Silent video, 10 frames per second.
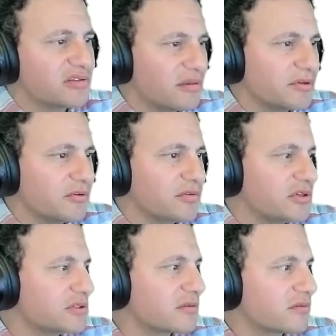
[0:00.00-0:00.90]
some of those
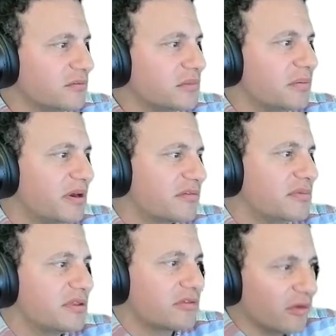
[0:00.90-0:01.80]
issues could be
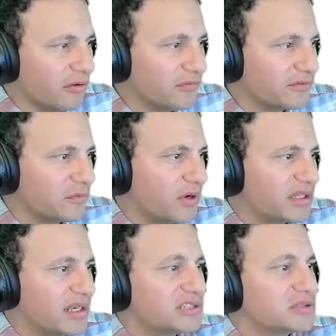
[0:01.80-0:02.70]
possibly solved, while
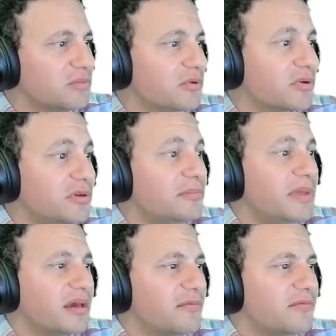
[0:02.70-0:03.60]
the electric motor could
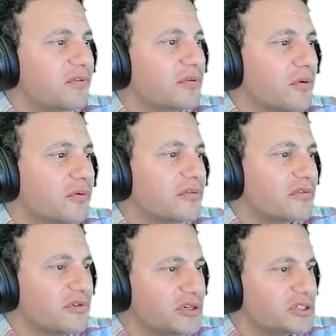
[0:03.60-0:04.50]
make up for the rotary's
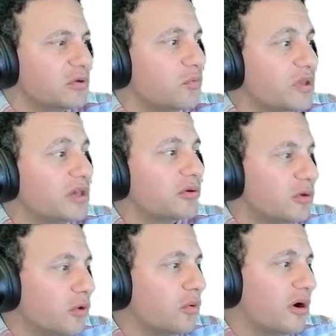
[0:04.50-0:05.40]
traditional weak,
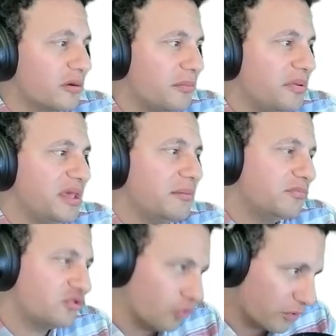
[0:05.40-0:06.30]
low RPM
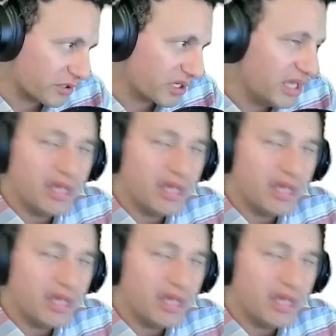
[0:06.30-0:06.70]
torque.